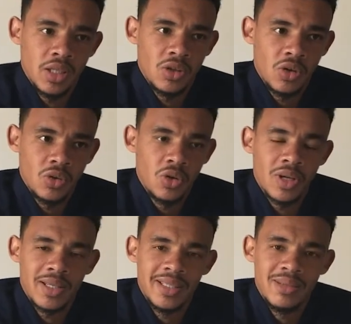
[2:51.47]
you know, you
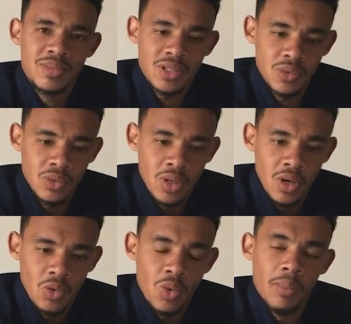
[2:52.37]
look at teams who
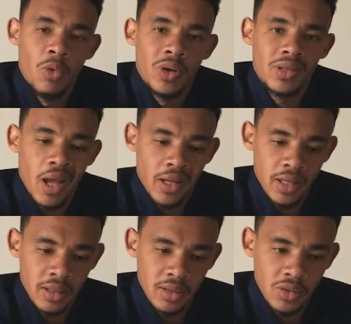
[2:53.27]
are more
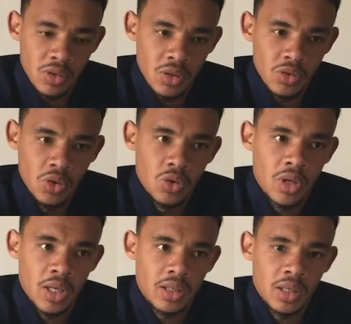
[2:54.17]
attacking. You know, you
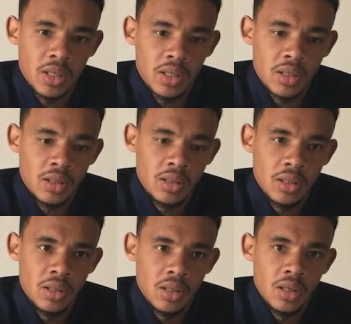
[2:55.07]
look at
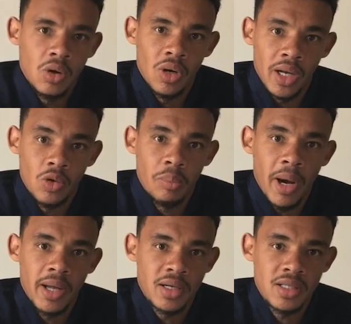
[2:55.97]
Orlando
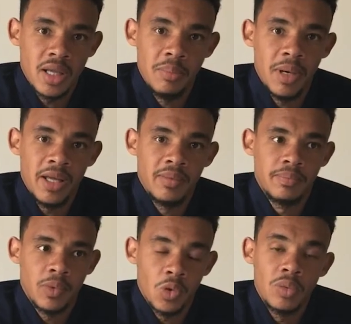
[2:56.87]
Pirates, they play a
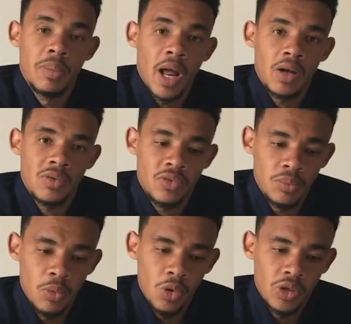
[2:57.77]
good brand of
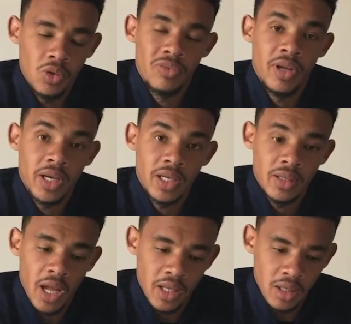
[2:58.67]
football, you know, very
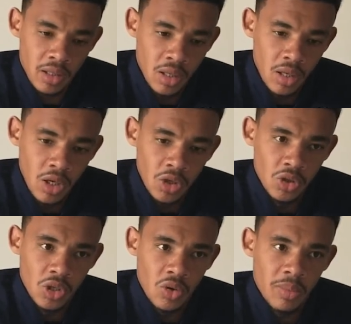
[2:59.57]
attacking,
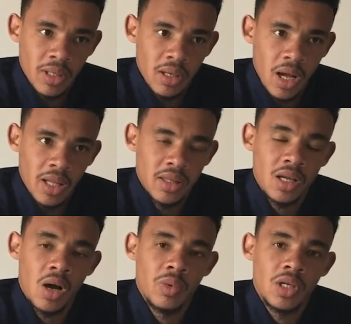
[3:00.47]
you know. But I
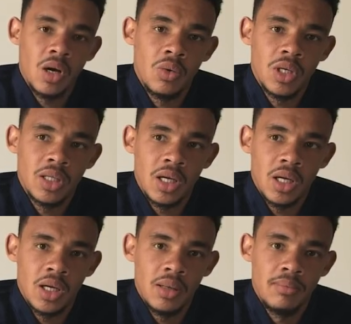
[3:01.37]
think I would with
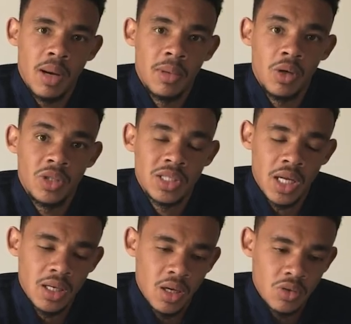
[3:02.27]
Mamelodi
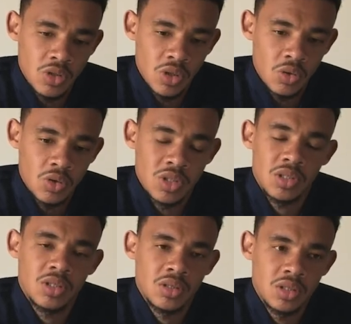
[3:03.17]
Sundowns, you know,
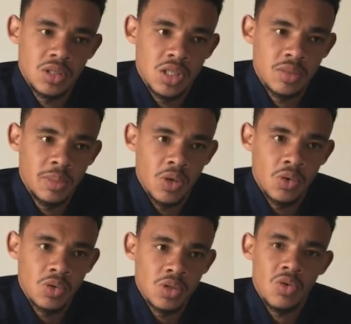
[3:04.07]

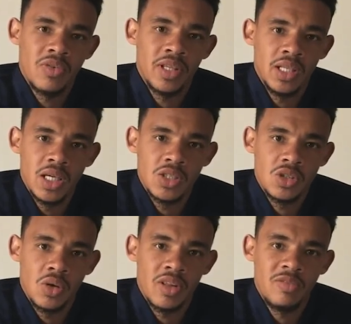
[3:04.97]
because over the years, you
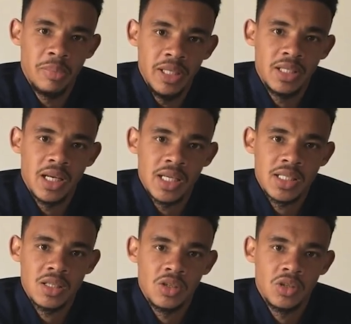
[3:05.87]
know, they've beaten
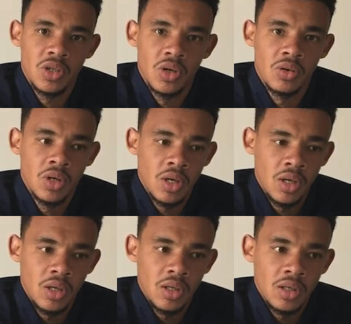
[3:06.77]
us, you know,
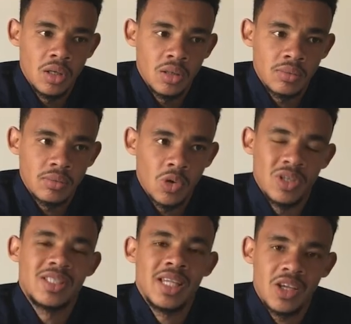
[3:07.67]

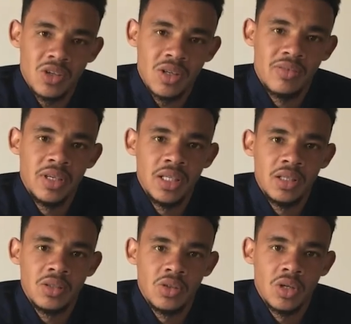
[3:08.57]
consecutively,
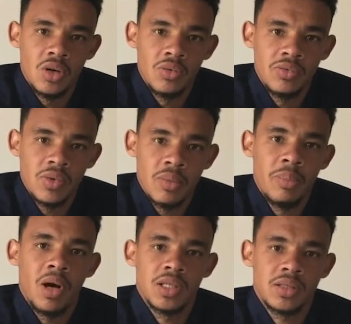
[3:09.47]
you know, for the
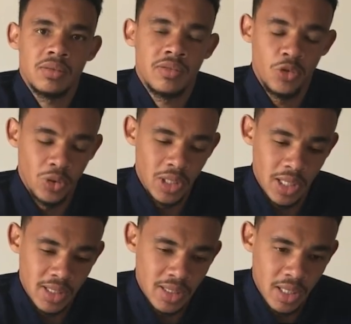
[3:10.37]
past few
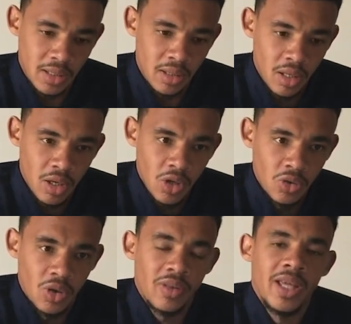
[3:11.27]
years. And,
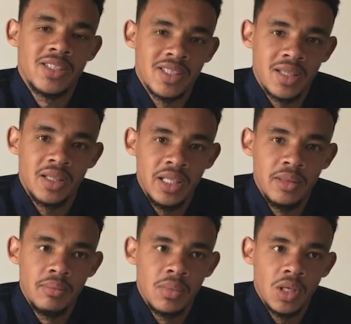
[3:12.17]
you know, they're just a
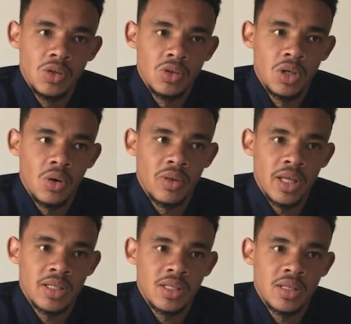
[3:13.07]
team, you know,
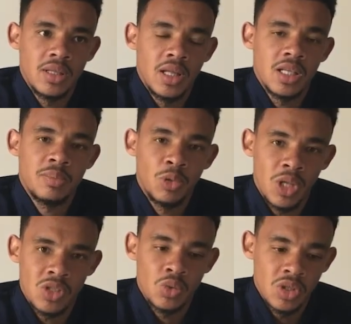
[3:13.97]
that's put
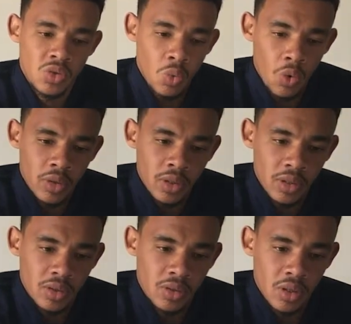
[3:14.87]
us to the sword,
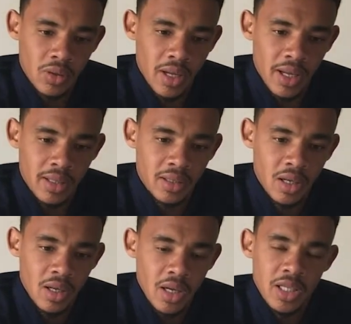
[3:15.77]
you know, and
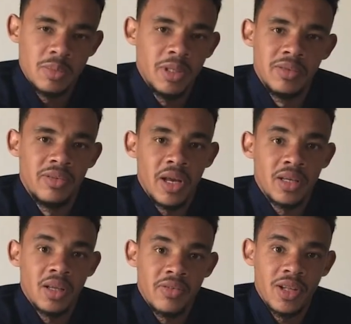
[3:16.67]
it's been very
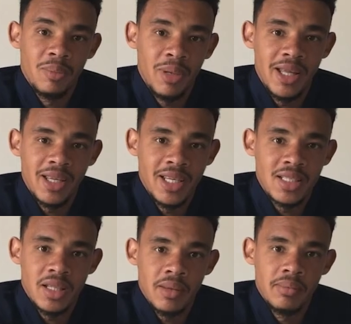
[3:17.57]
difficult playing
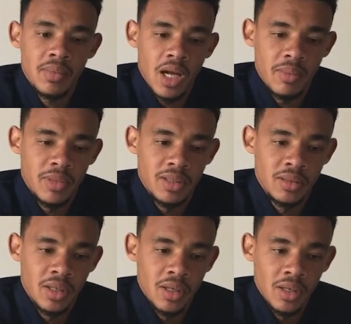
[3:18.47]
against them. I mean,
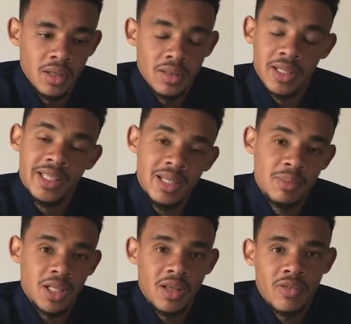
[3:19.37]
the team
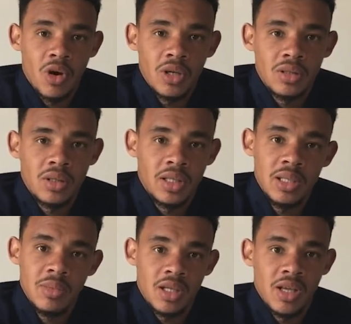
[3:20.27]
that they've got, the
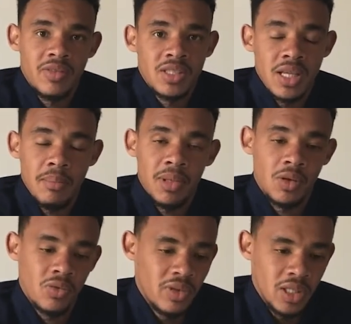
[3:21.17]
team that they've assembled
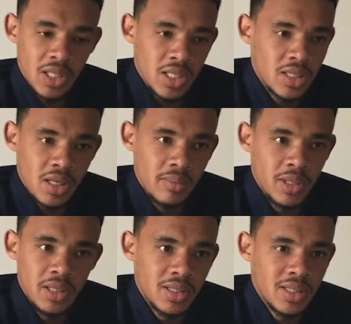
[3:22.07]
over the years, I
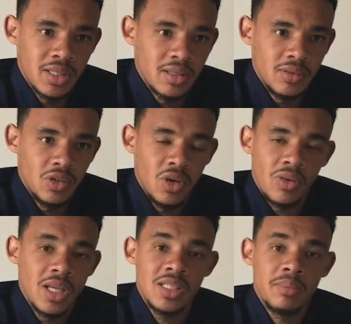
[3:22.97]
mean, it's, you know,
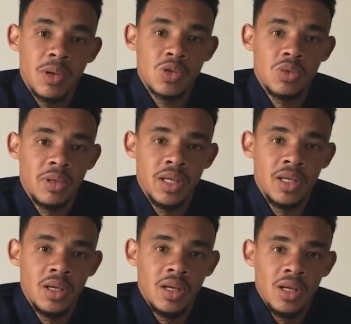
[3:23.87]
they're supposed to be